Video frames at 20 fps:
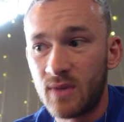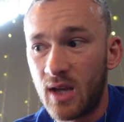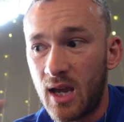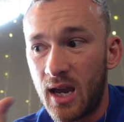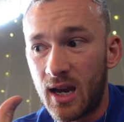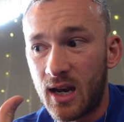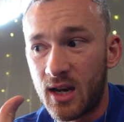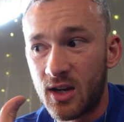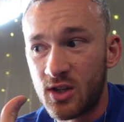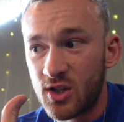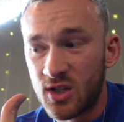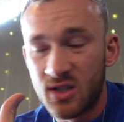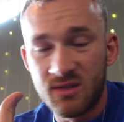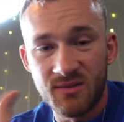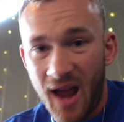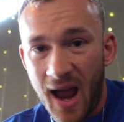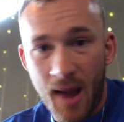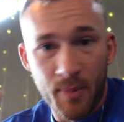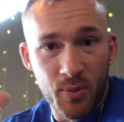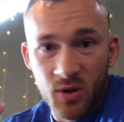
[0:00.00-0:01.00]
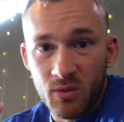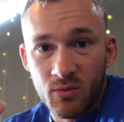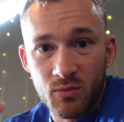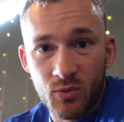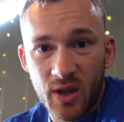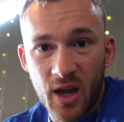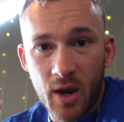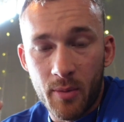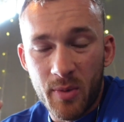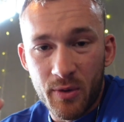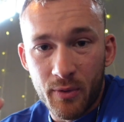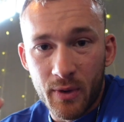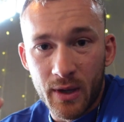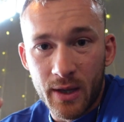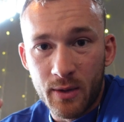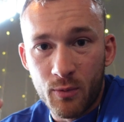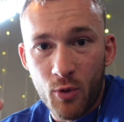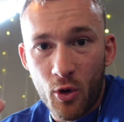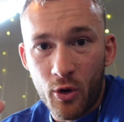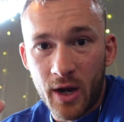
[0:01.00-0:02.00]
It can just happen without me
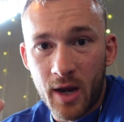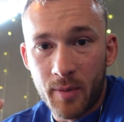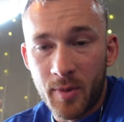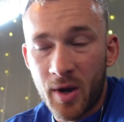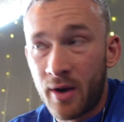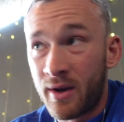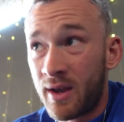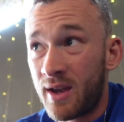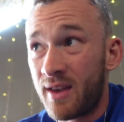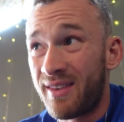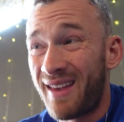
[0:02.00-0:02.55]
really worrying about it.